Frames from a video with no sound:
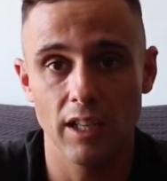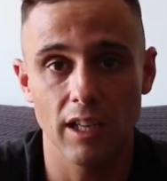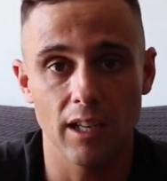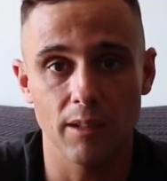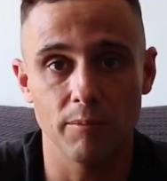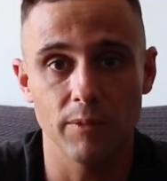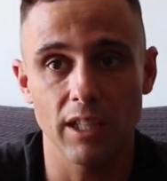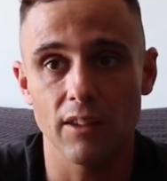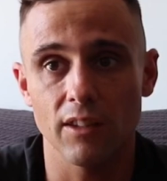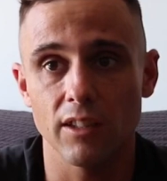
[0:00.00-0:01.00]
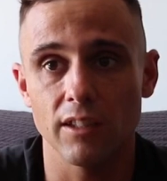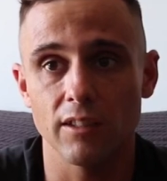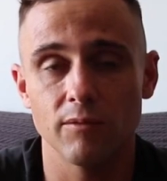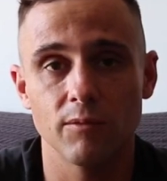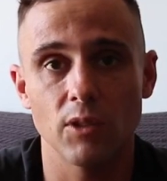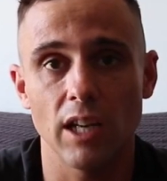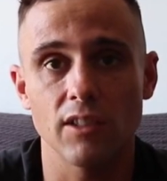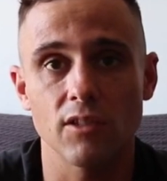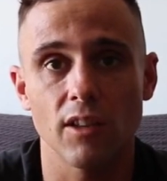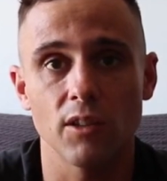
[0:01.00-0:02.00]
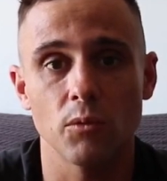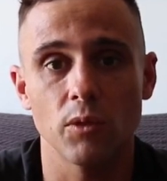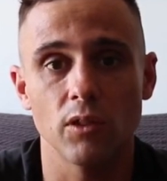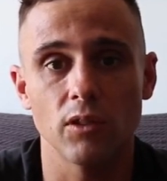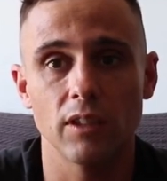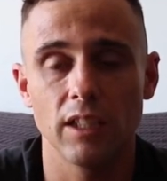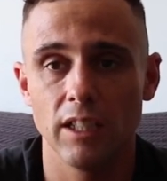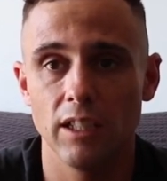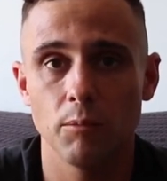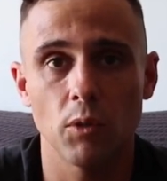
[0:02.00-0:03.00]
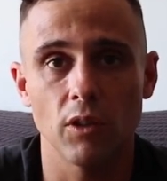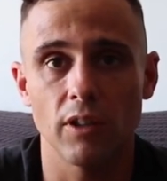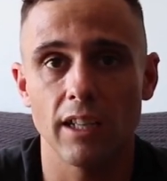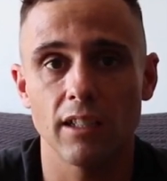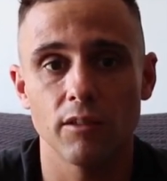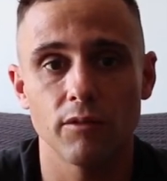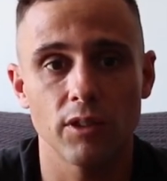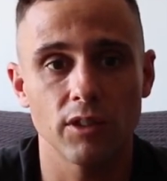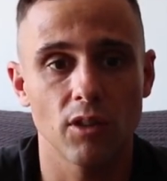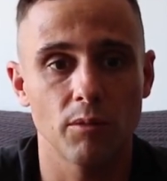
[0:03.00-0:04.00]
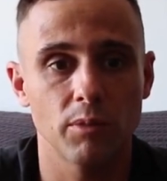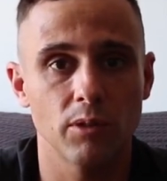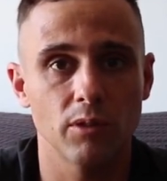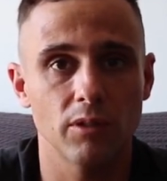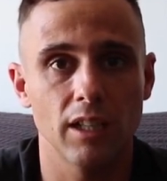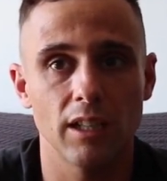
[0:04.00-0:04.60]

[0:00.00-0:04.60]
The other runners around the world, Paula Radcliffe, for example,